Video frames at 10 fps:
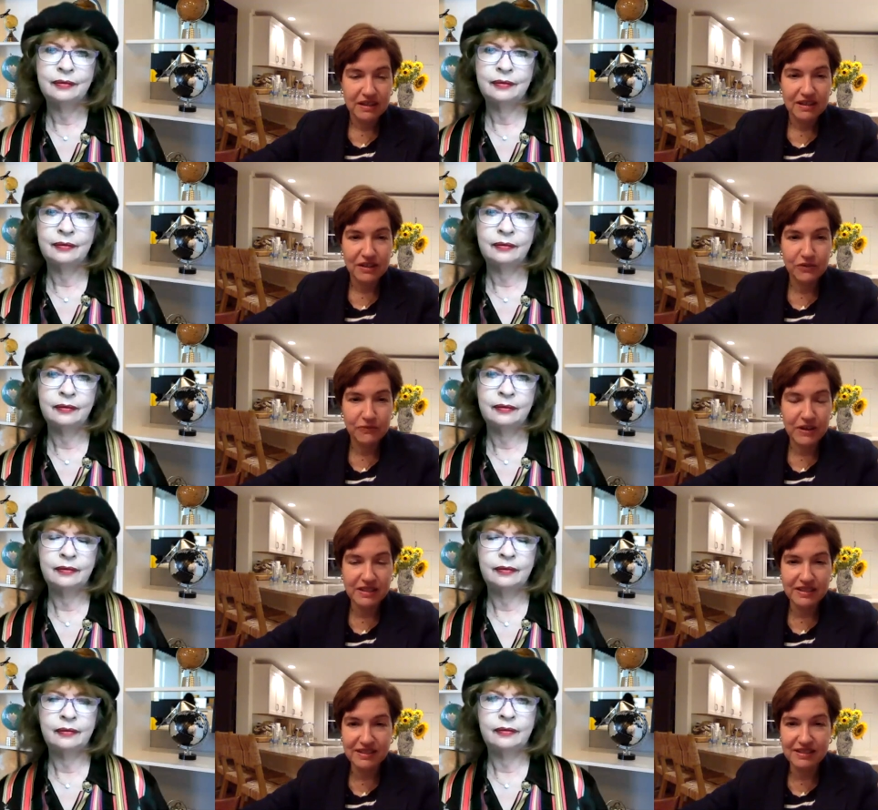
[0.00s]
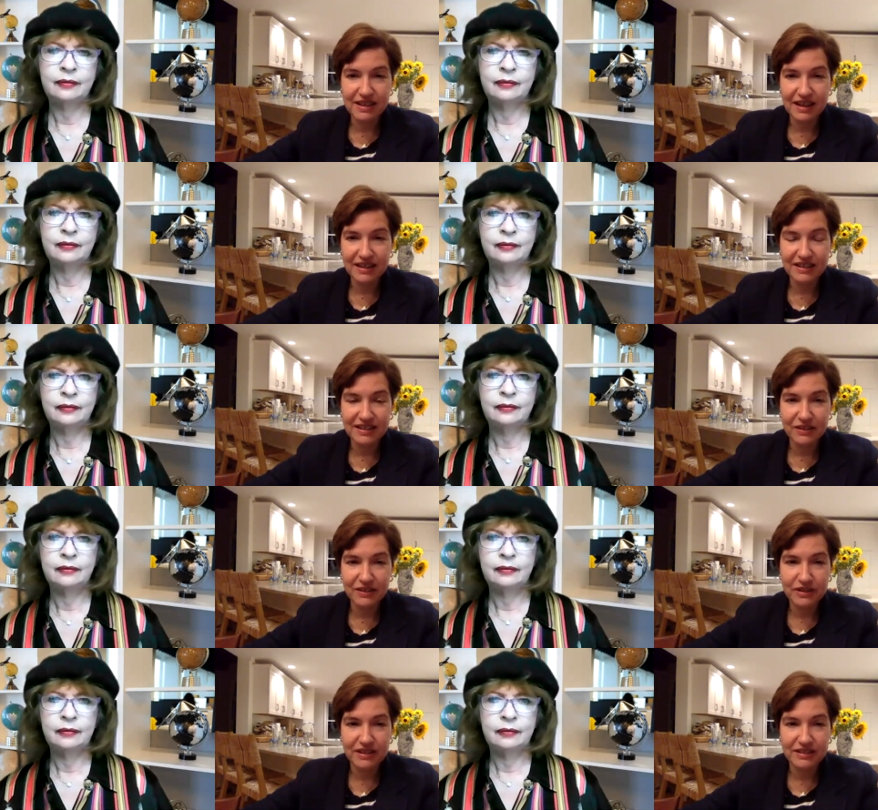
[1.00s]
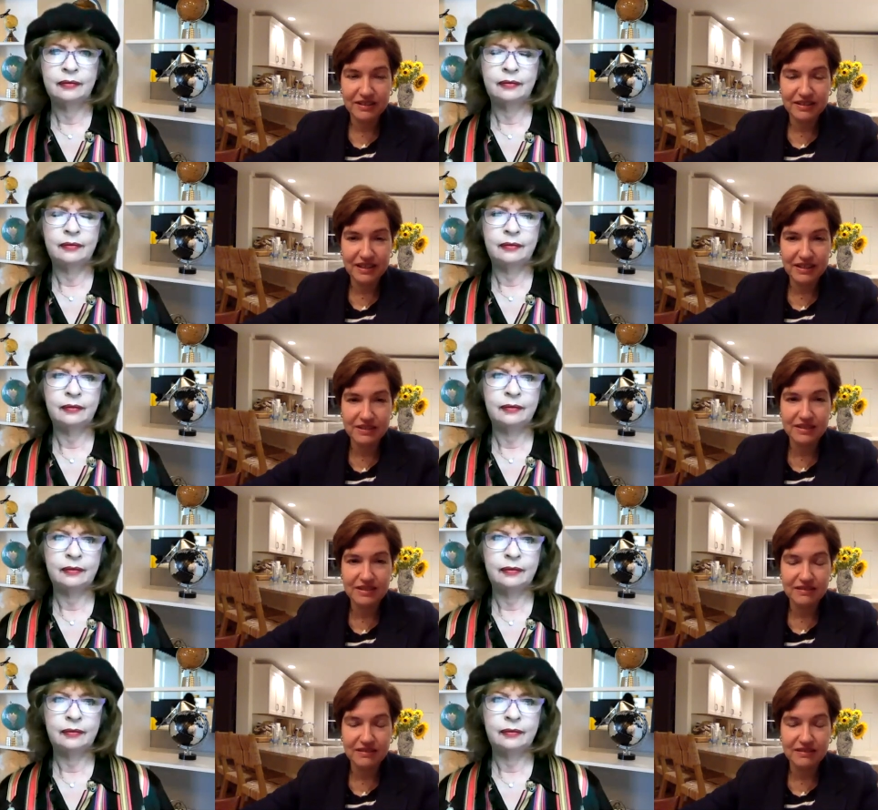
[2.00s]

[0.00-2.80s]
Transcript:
Speaker 1: you know, faces, uh, you know, his